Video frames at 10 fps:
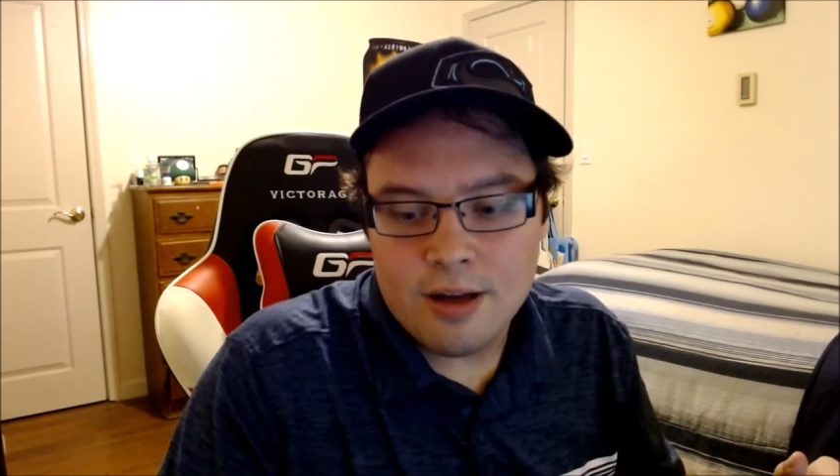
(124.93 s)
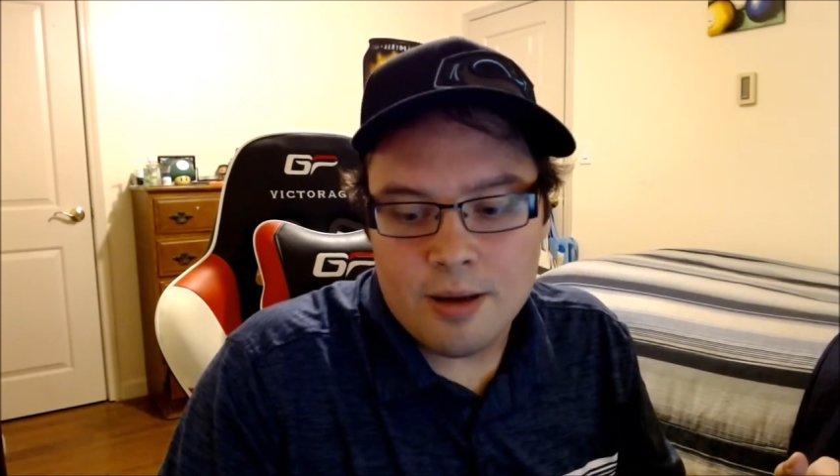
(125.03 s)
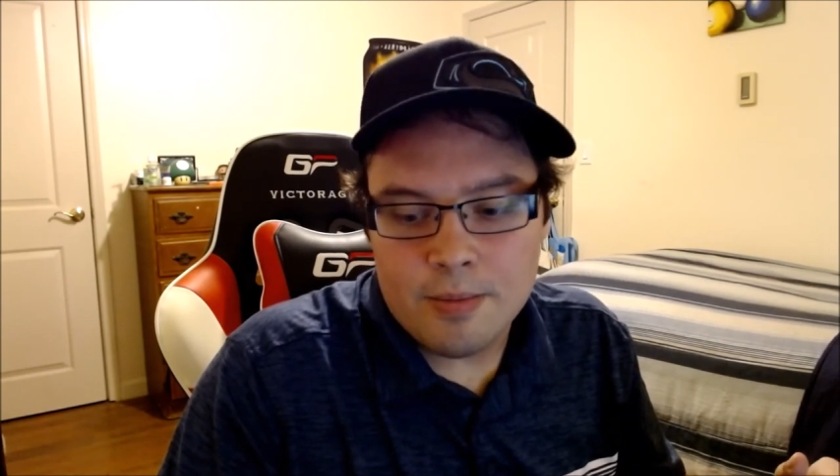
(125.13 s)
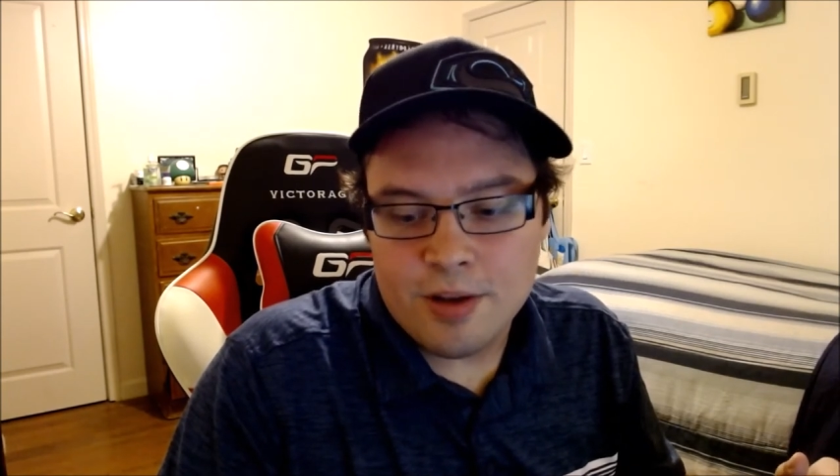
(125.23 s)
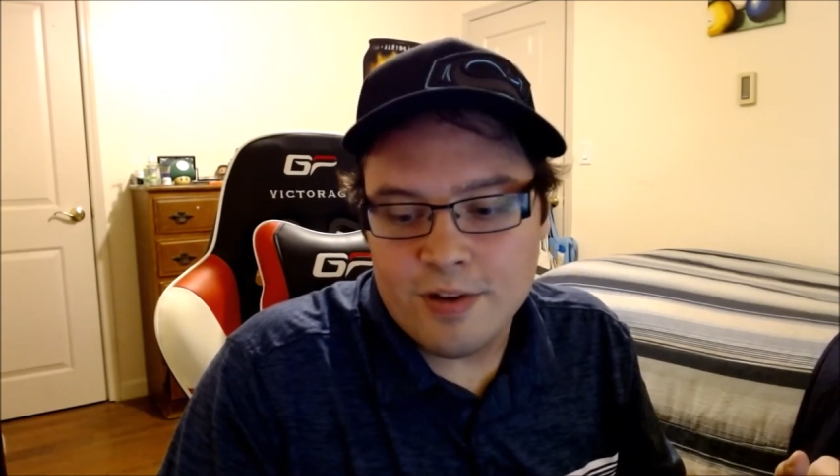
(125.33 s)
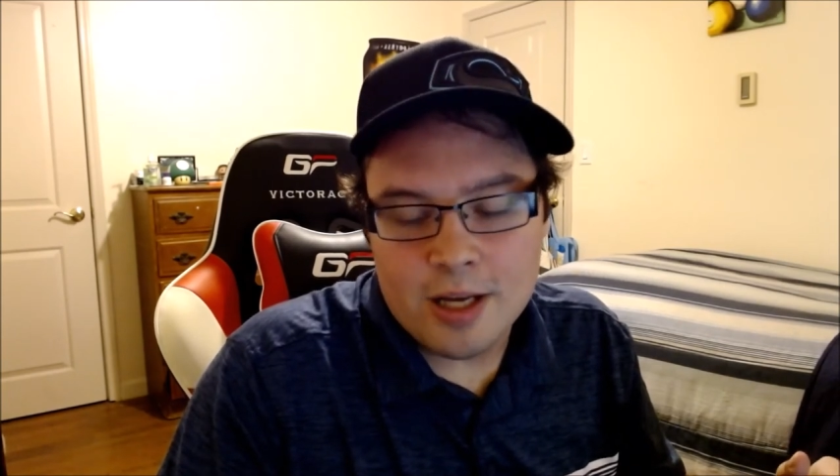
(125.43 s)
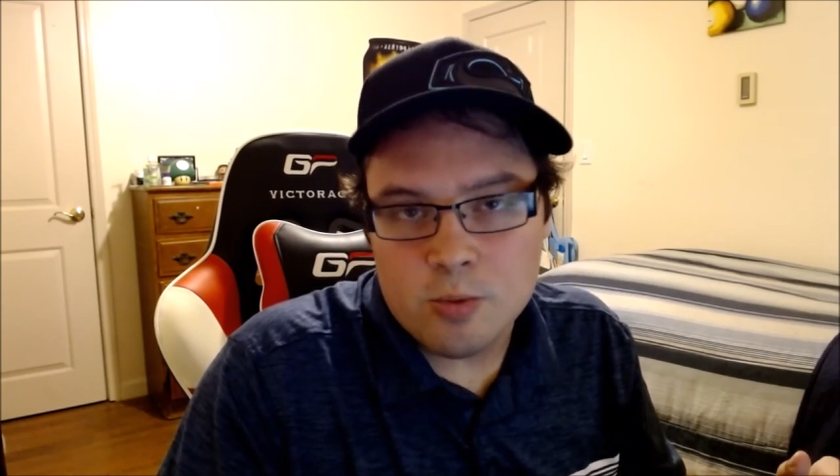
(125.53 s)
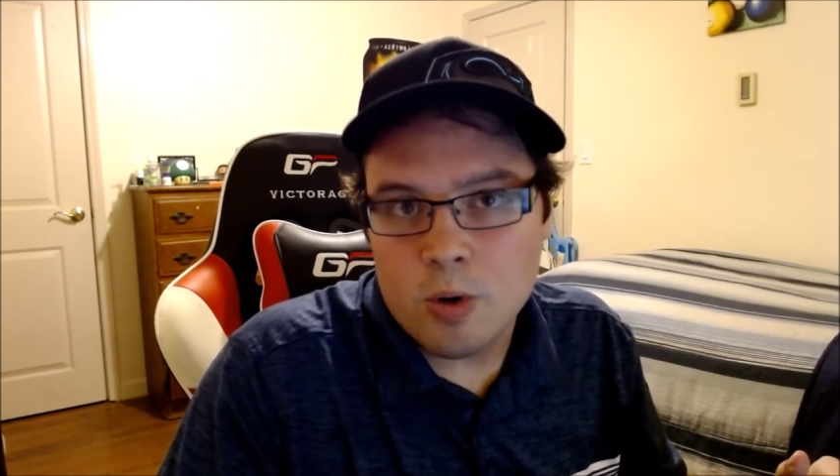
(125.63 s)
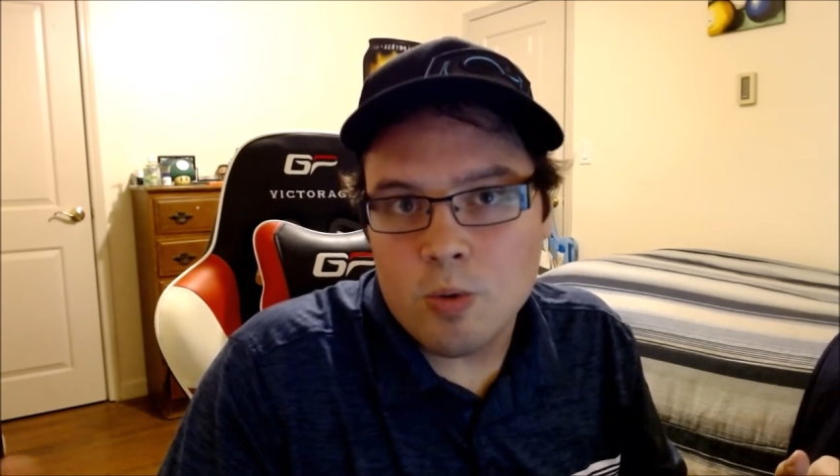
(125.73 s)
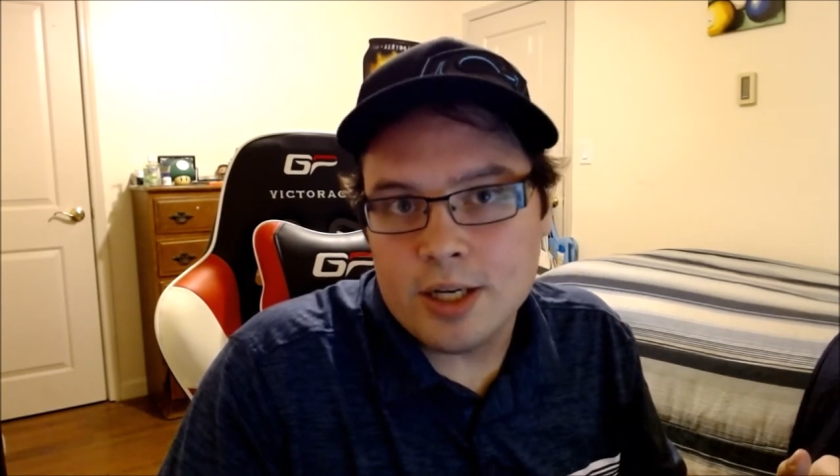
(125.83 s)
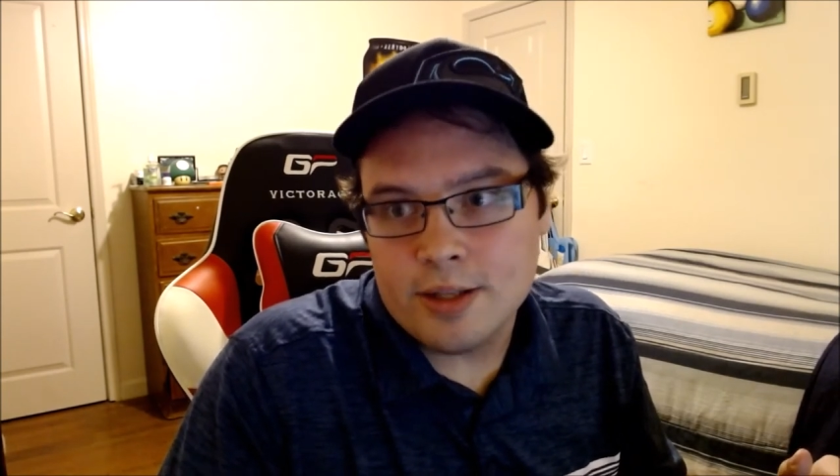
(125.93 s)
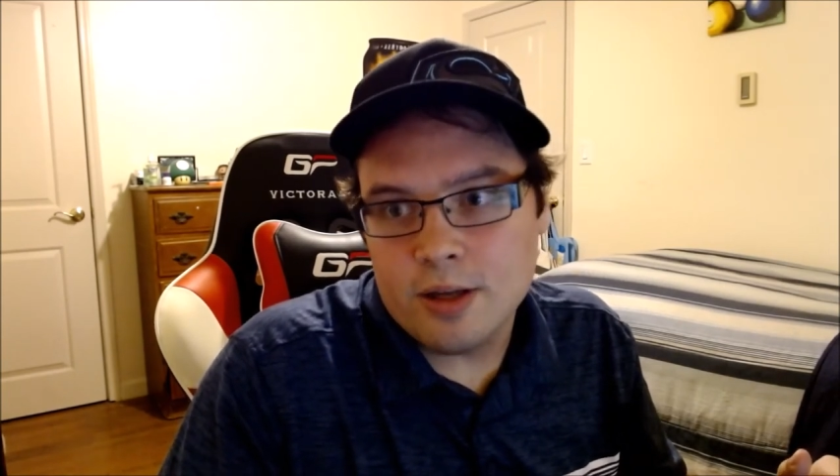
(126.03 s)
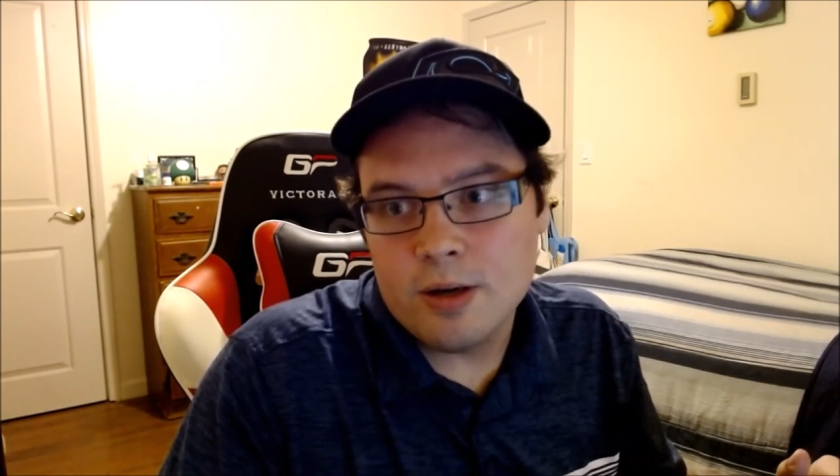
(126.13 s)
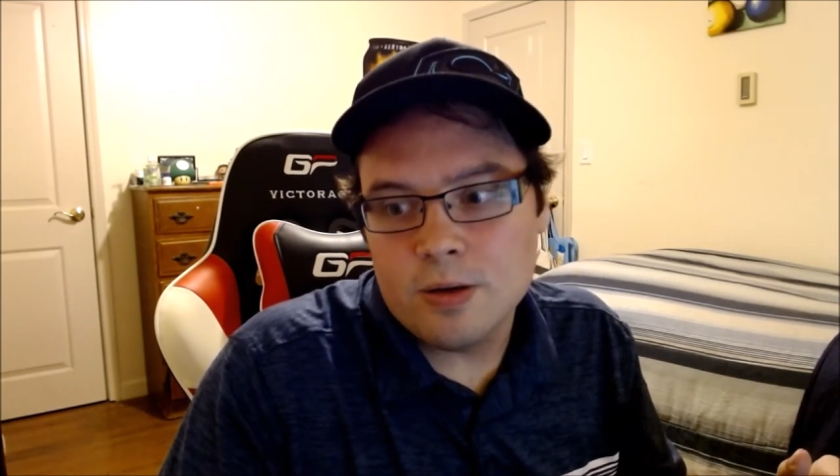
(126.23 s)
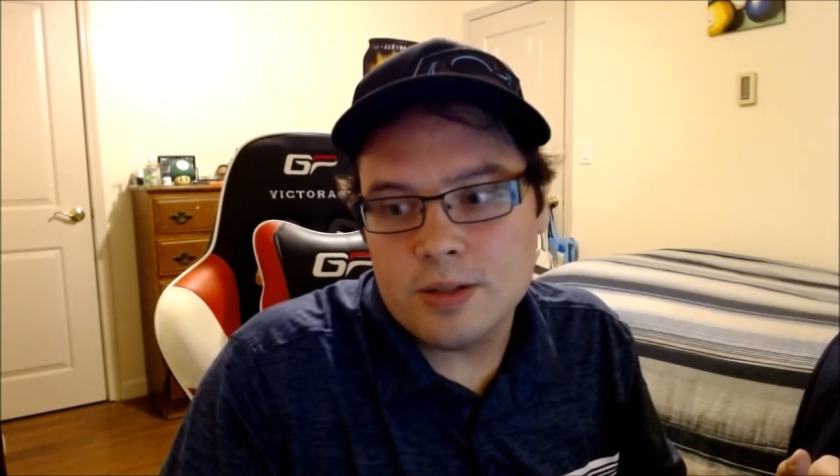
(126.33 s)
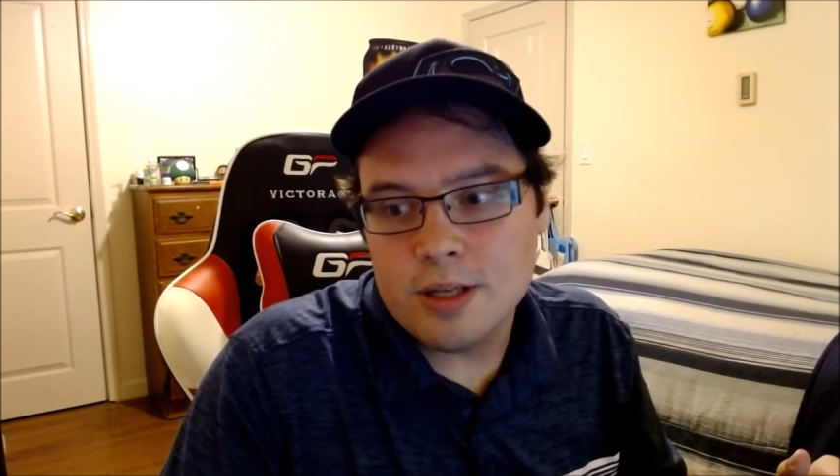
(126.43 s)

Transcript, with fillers: If you guys want to watch those,